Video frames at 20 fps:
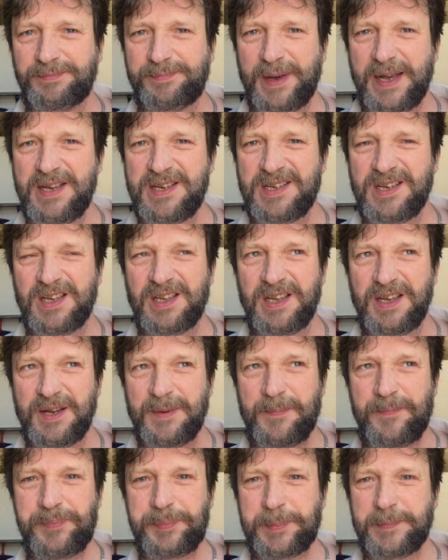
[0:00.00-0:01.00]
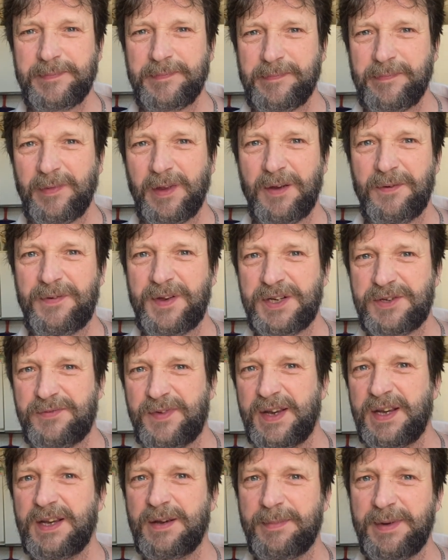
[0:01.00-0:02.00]
basically a fish
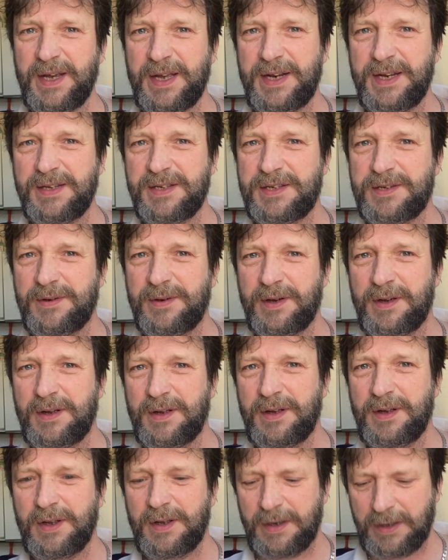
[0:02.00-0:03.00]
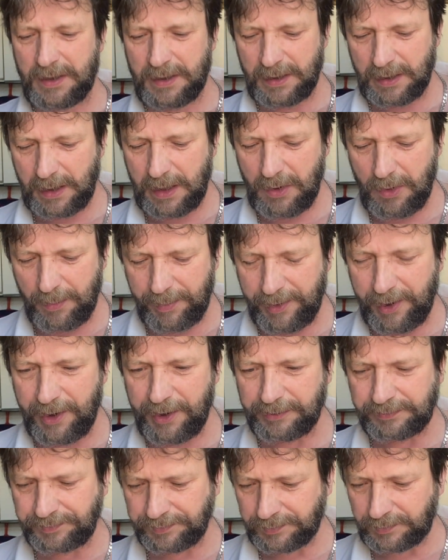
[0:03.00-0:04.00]
finger made into a little
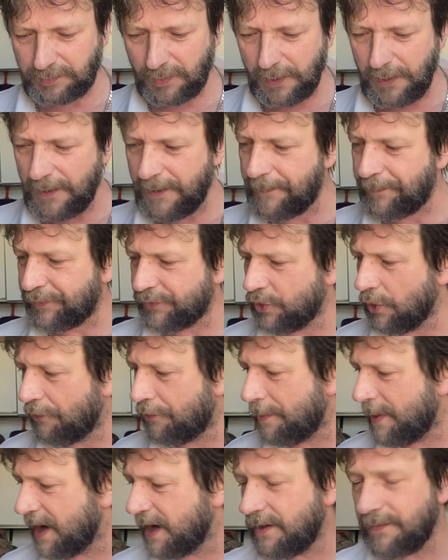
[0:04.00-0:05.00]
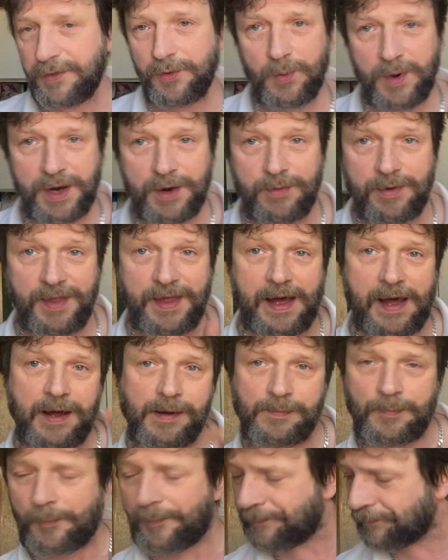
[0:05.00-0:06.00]
ball. So for me, the winner of
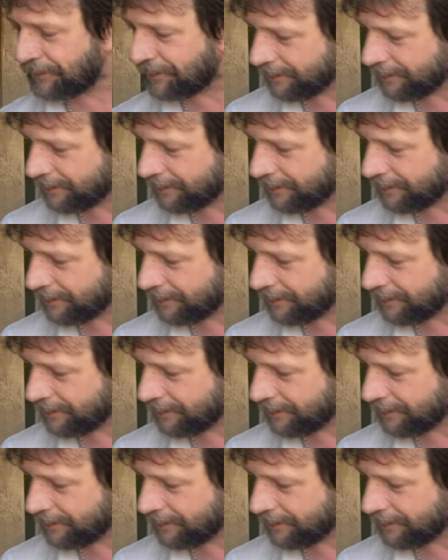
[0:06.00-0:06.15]
that